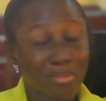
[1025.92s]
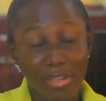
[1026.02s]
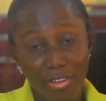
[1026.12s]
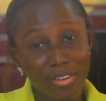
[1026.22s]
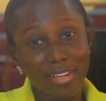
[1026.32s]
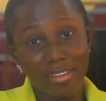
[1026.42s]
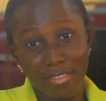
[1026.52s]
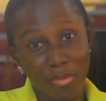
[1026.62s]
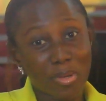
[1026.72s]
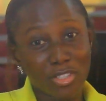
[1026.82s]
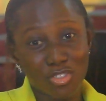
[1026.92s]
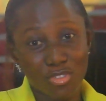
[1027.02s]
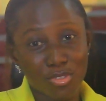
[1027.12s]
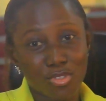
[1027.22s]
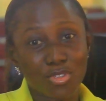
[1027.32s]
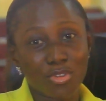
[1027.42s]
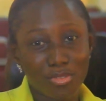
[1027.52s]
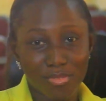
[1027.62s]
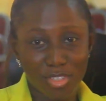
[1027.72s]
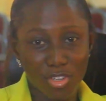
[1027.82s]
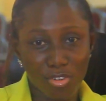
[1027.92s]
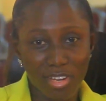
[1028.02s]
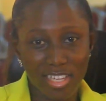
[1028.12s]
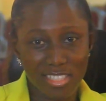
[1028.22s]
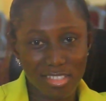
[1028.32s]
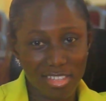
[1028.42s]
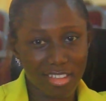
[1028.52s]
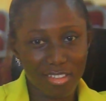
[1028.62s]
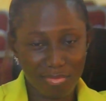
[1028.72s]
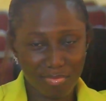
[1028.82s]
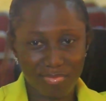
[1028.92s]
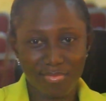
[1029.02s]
We learn another one too. So you go light in the